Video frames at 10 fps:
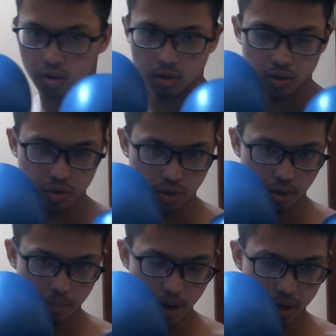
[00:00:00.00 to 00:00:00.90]
He's gonna
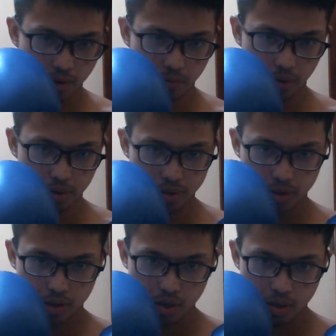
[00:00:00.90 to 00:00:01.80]
make up for
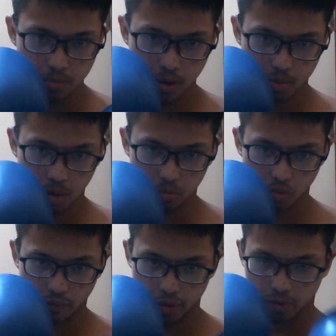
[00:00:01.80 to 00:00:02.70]
this minimal
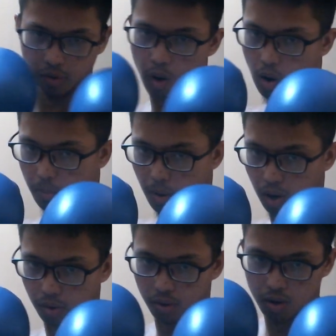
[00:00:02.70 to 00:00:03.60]
movement of the arm
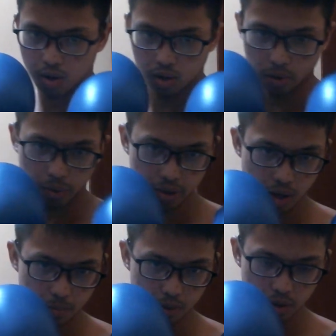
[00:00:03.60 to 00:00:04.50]
by loading
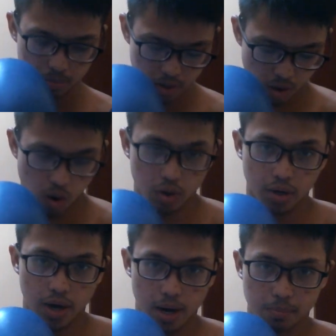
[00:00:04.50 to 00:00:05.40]
up a little bit on the
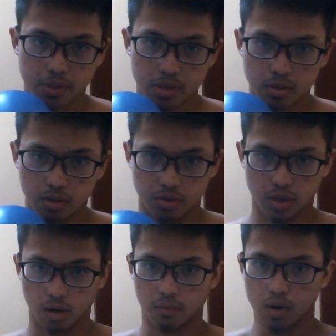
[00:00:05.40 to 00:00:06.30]
hips instead
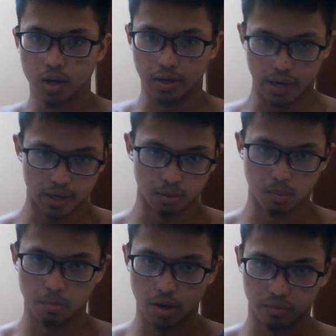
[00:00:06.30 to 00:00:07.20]
of getting
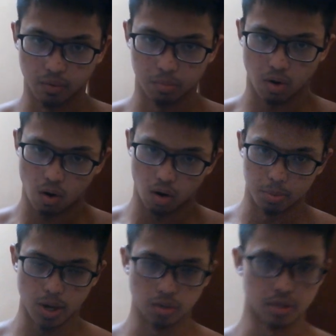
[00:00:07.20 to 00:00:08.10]
momentum from the arm.
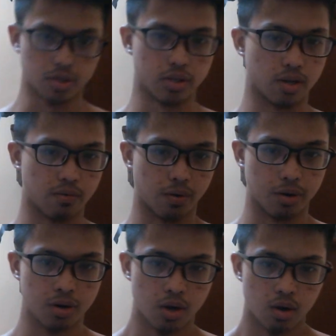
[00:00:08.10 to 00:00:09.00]
Now this is different
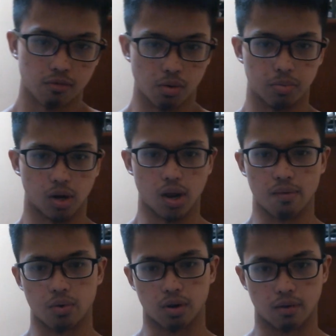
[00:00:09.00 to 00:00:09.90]
from the left
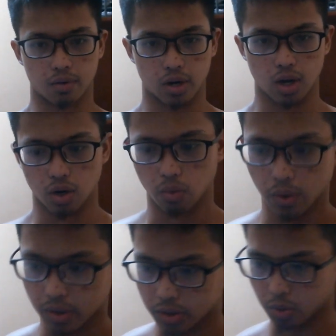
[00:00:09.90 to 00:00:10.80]
hook of Canelo,
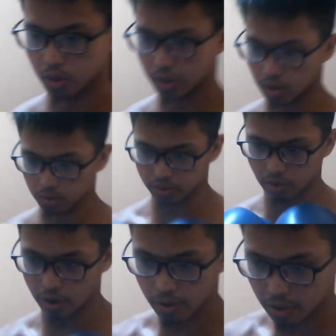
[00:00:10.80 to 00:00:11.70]
where he truly goes
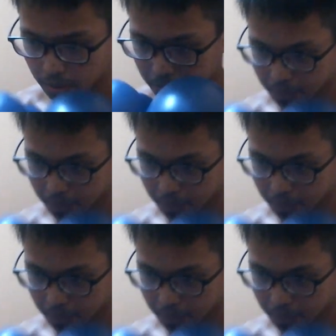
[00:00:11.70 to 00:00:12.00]
right here.